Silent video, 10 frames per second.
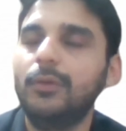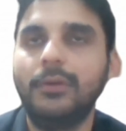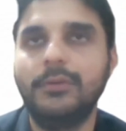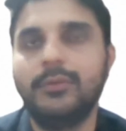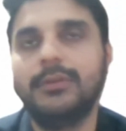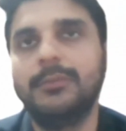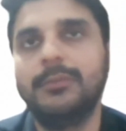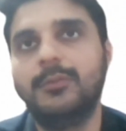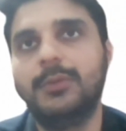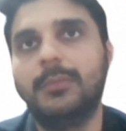concrete
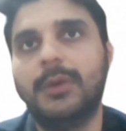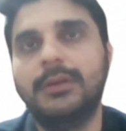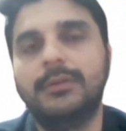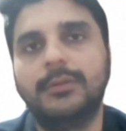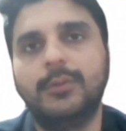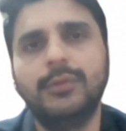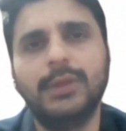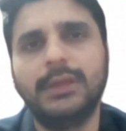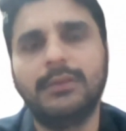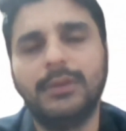comes to my mind. Could
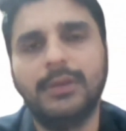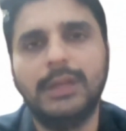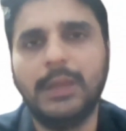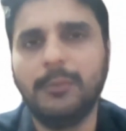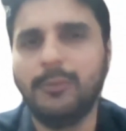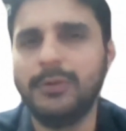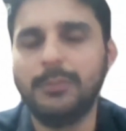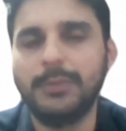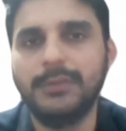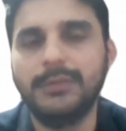you like elaborate a
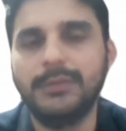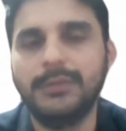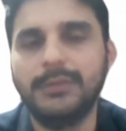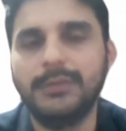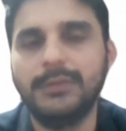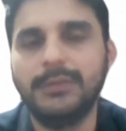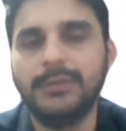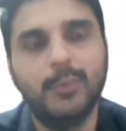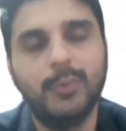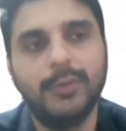bit
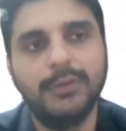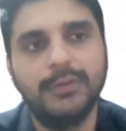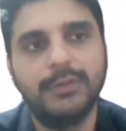more on it?